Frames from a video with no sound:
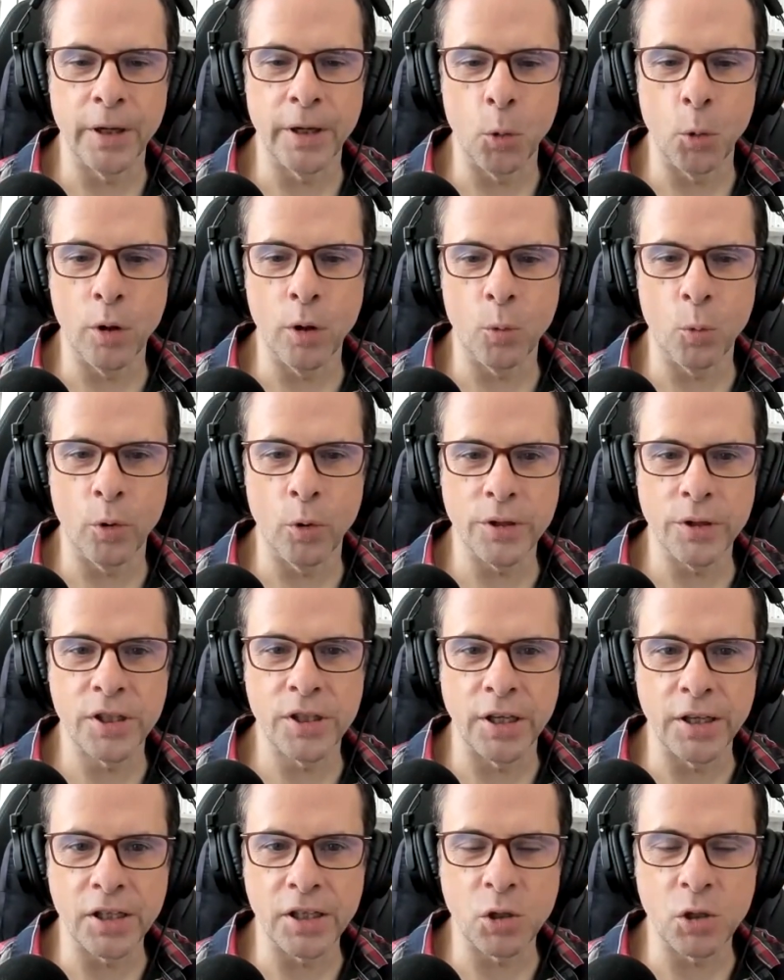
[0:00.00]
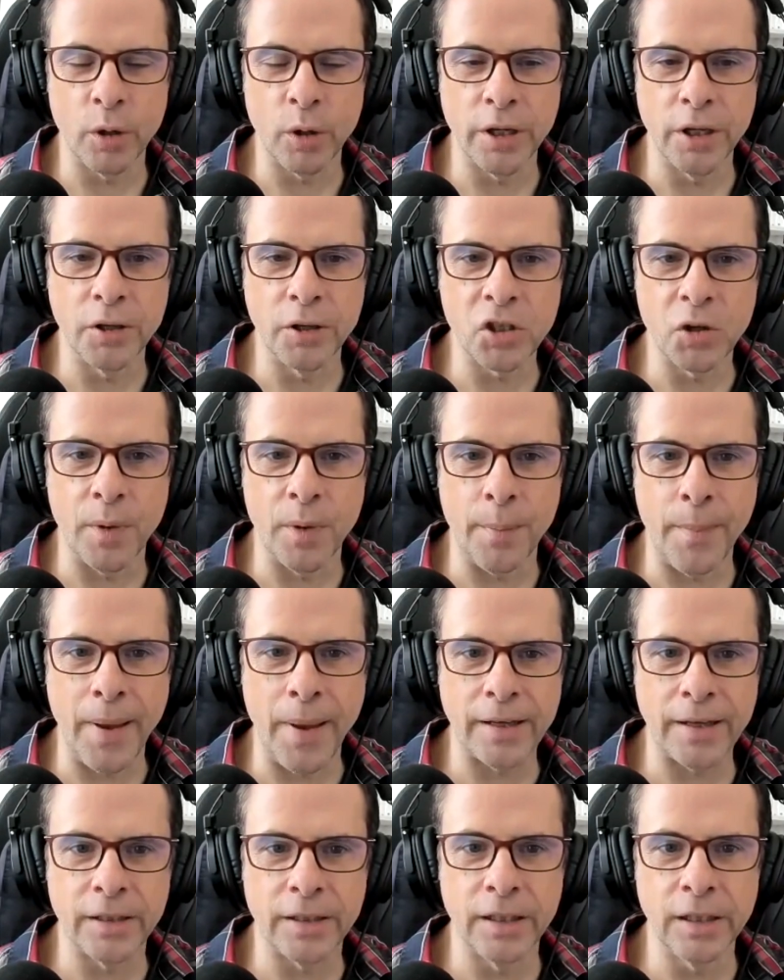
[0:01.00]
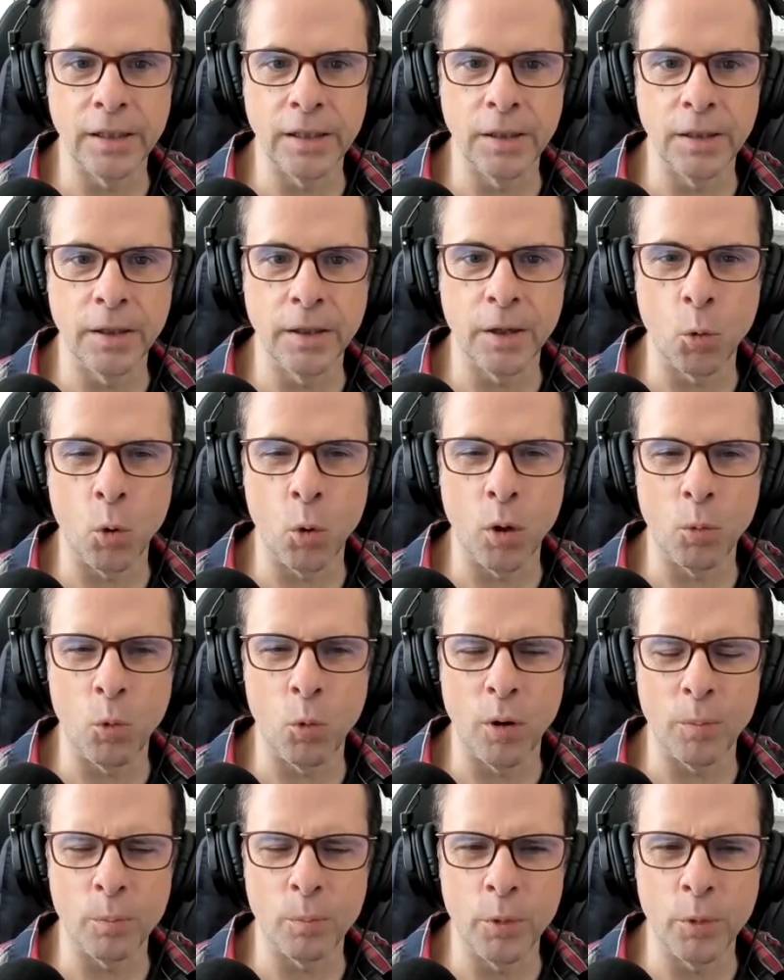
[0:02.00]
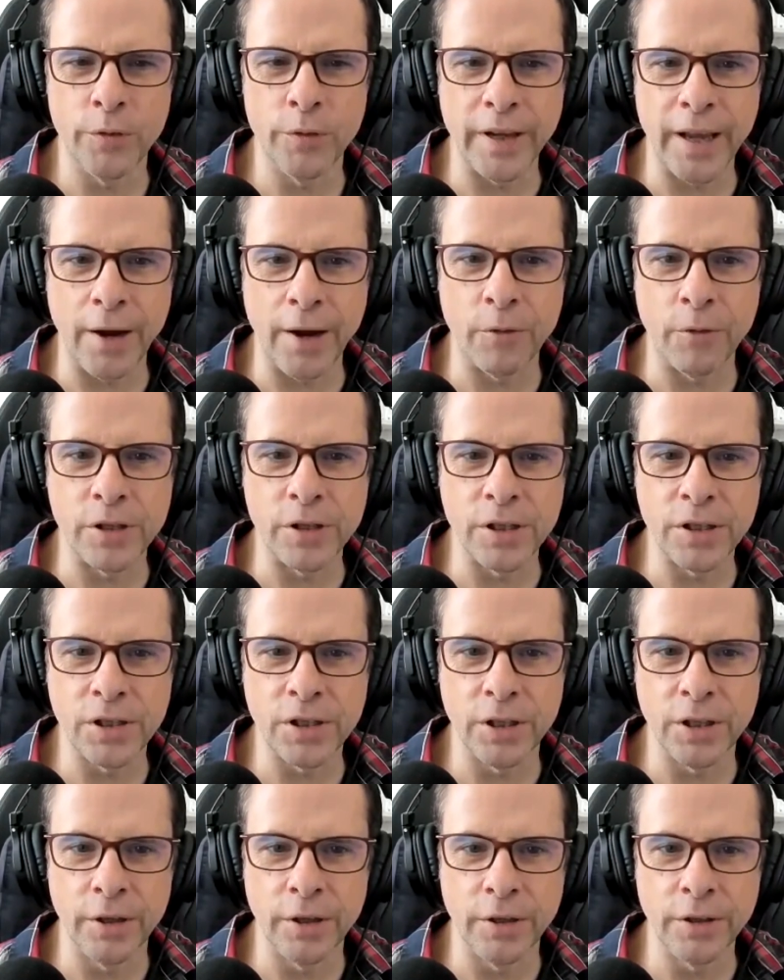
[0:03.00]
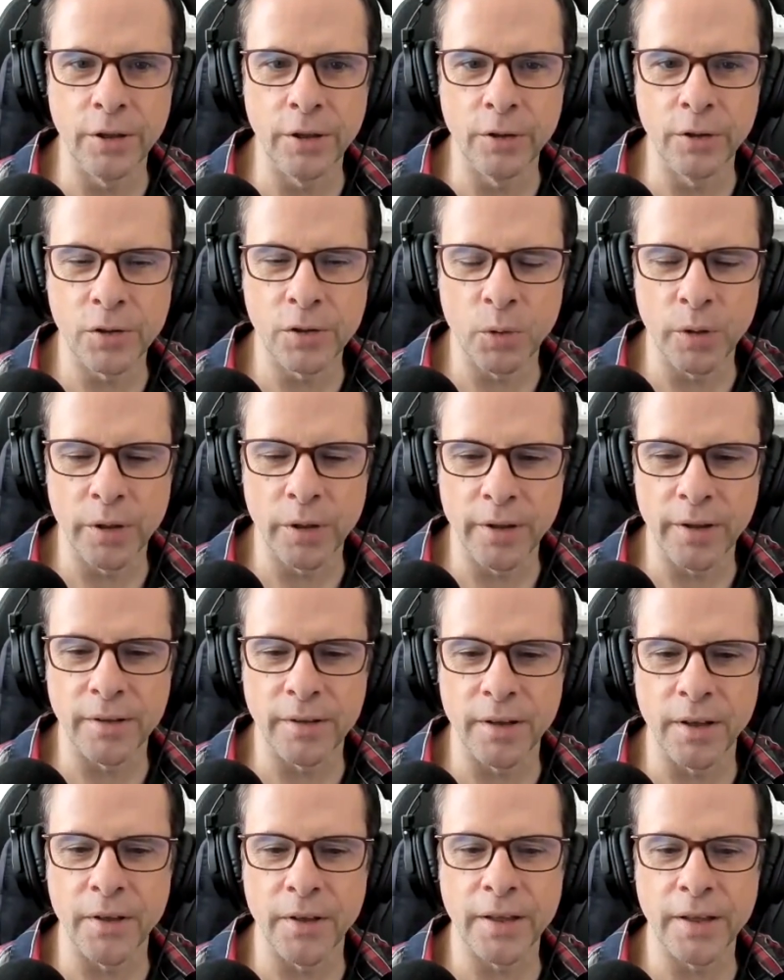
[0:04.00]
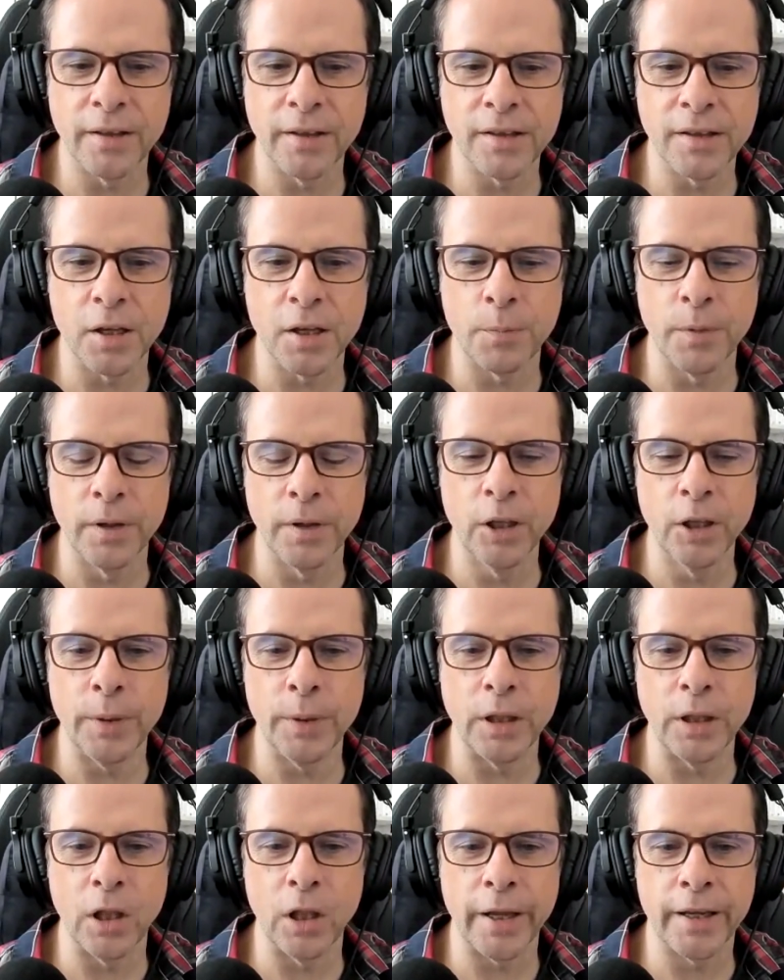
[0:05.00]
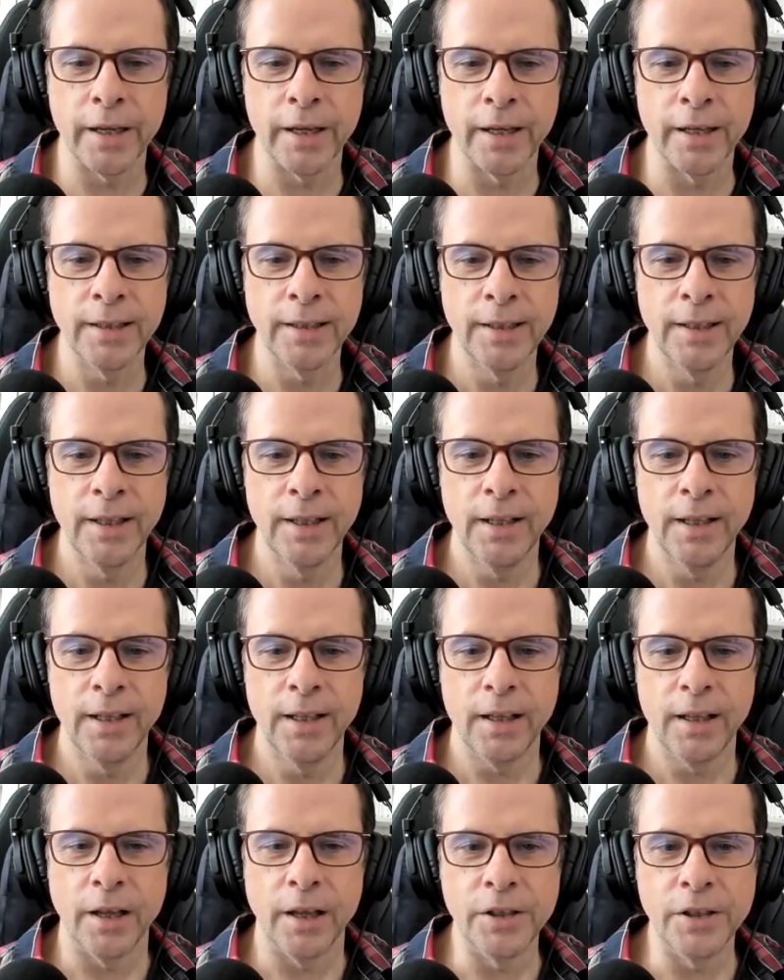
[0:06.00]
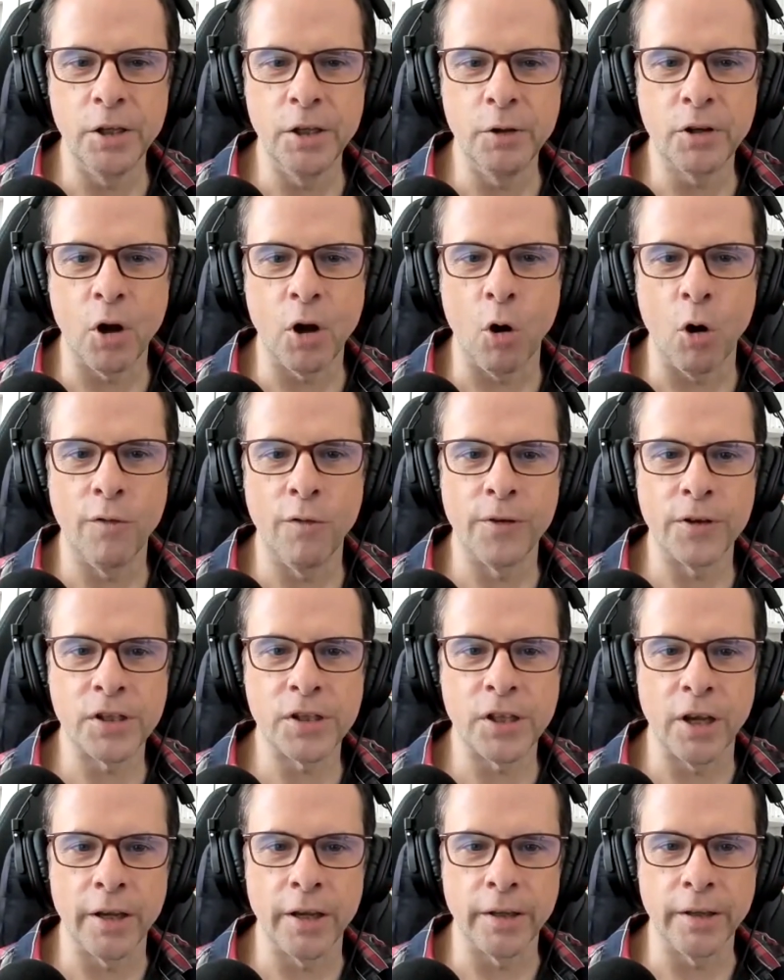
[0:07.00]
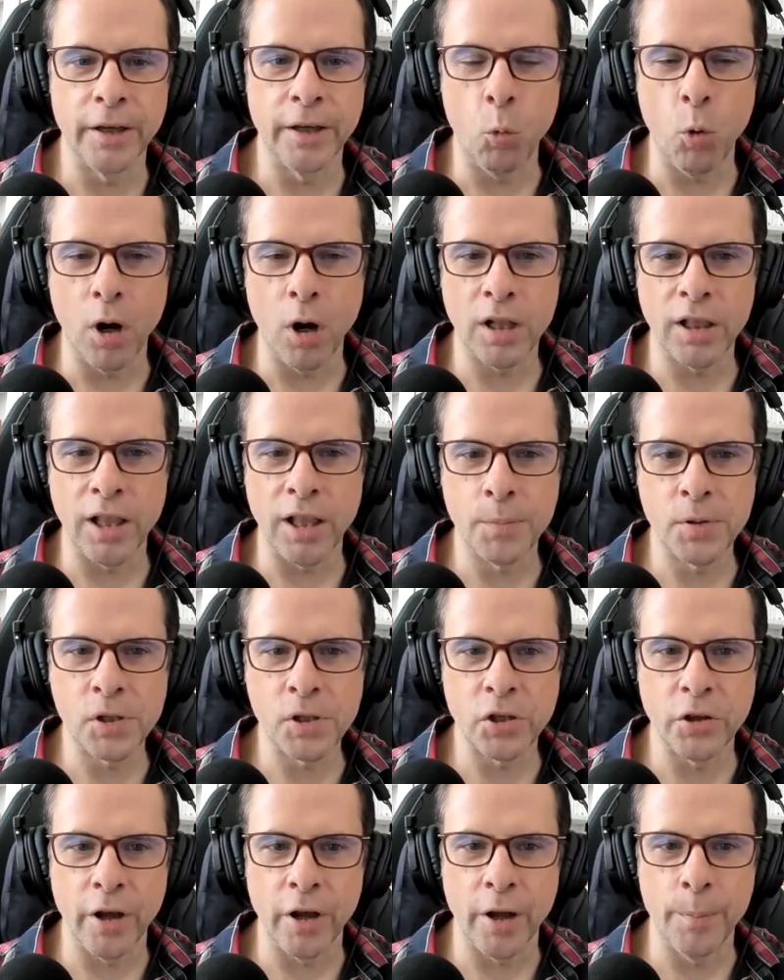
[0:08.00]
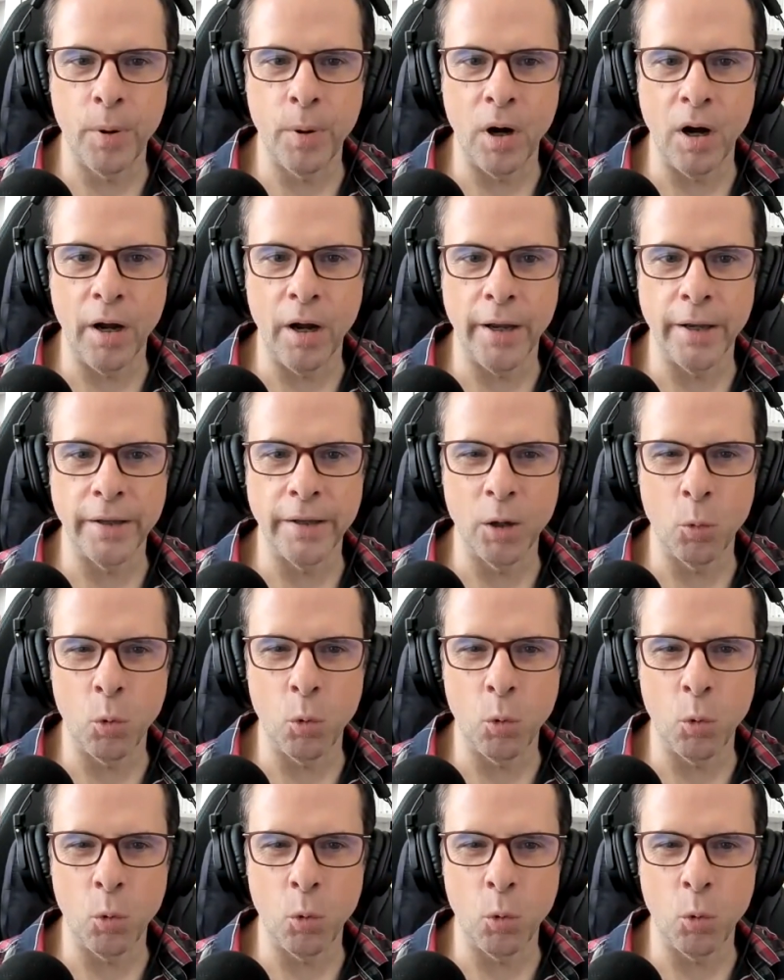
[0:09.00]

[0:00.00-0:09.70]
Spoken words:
What settings do I use on my MACD? What moving averages do you use? And it's a little bit like a new golfer saying, what clubs should I buy?